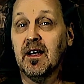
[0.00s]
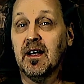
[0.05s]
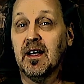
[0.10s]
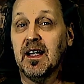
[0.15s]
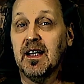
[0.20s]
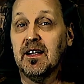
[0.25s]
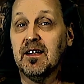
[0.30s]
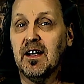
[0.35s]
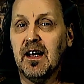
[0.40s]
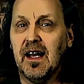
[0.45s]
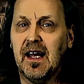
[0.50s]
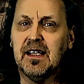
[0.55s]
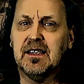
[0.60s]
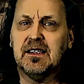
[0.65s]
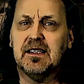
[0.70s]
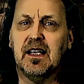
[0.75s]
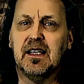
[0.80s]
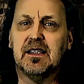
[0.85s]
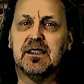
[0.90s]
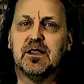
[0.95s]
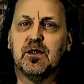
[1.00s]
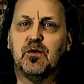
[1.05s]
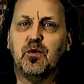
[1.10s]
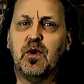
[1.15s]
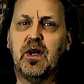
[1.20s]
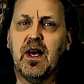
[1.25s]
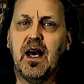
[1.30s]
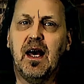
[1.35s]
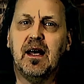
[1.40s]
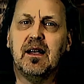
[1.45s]
In the last lesson
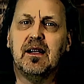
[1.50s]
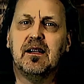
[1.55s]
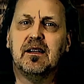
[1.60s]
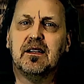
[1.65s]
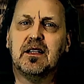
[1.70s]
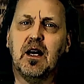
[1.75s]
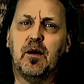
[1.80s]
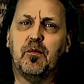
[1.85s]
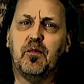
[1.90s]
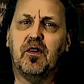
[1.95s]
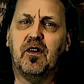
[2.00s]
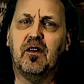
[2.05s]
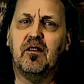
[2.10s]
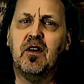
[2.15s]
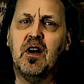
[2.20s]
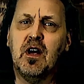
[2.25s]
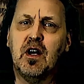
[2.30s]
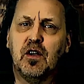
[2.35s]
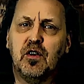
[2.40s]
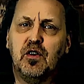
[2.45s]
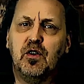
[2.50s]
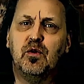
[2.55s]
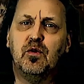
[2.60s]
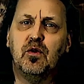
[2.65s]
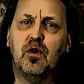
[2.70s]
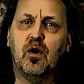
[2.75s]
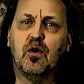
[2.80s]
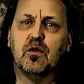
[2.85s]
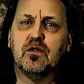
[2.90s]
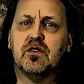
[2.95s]
we added a couple of new
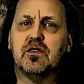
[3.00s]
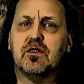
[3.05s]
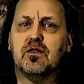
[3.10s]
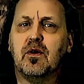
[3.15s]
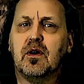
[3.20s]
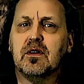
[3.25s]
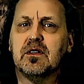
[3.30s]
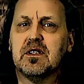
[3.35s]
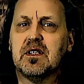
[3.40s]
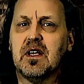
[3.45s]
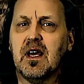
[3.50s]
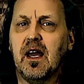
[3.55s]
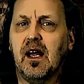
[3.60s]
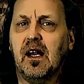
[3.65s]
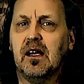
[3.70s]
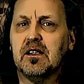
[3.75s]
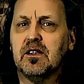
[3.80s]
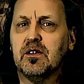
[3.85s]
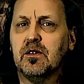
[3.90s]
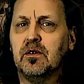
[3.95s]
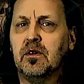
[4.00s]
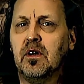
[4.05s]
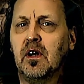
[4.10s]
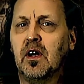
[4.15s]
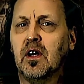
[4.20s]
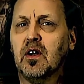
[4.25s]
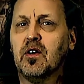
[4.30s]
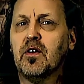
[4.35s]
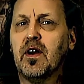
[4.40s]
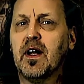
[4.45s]
notes to our scale to
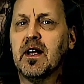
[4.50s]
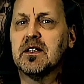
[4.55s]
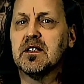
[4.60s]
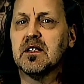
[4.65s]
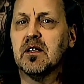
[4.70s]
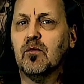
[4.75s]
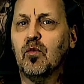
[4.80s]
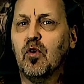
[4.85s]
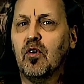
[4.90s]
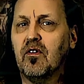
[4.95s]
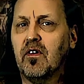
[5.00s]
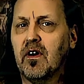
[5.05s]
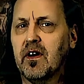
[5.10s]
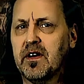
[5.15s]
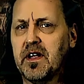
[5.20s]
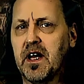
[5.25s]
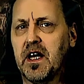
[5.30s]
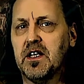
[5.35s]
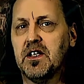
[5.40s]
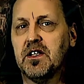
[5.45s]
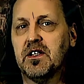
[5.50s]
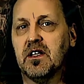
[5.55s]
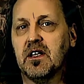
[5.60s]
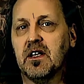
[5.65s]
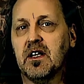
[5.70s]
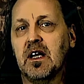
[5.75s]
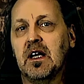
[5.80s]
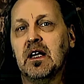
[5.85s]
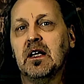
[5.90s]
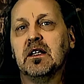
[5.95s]
create some more variation,